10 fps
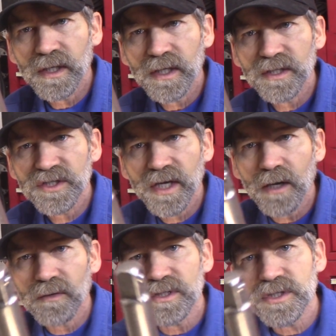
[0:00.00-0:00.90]
see
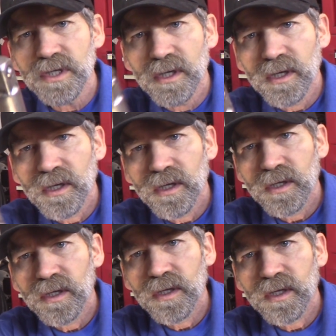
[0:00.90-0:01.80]
how it's
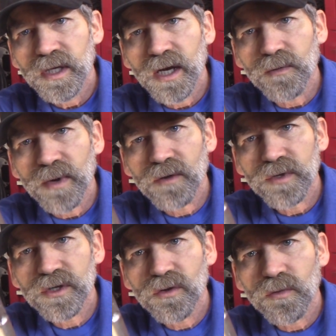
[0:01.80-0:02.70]
got
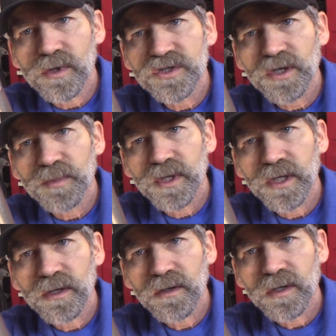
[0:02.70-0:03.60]
rounded corners up in
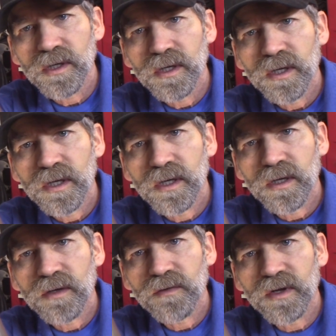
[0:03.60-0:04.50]
here?
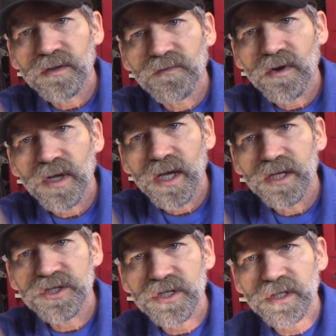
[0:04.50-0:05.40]
Or at the very
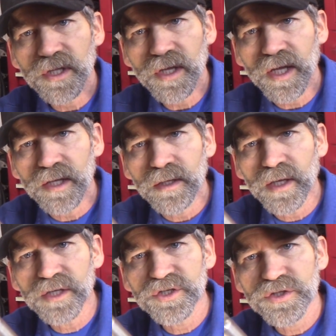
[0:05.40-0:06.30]
edge. The
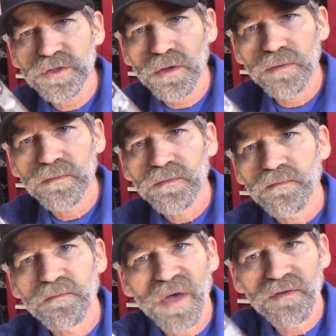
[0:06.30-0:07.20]
edges are
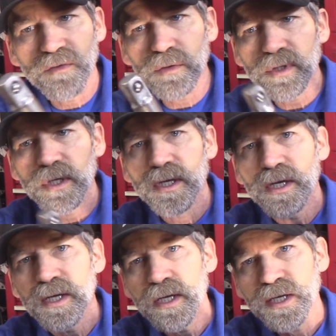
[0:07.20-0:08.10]
beveled.
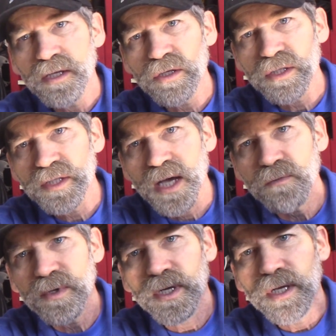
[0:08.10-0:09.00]
Now look at that
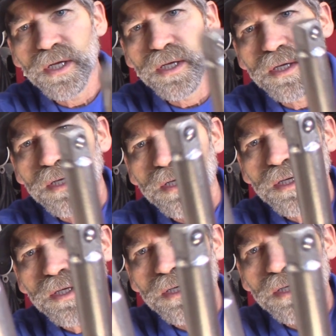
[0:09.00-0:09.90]
one
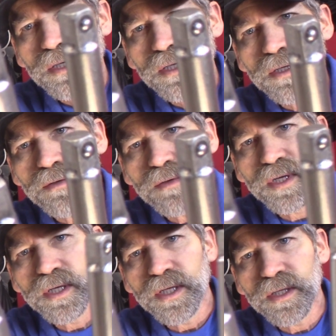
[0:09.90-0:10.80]

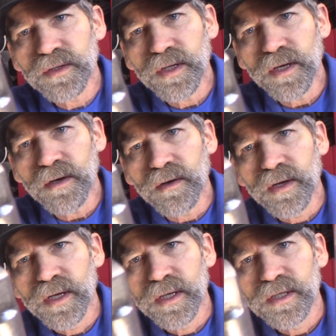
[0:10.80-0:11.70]
right there.
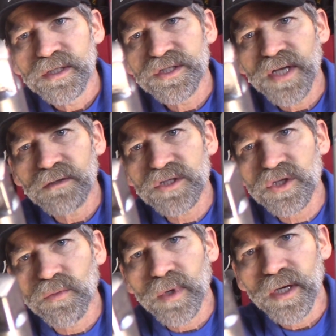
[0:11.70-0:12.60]
See how
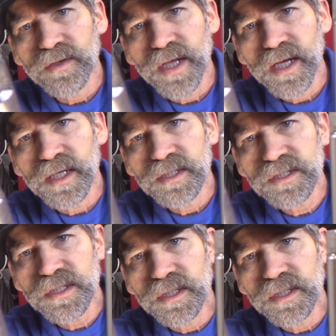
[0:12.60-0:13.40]
squared that is?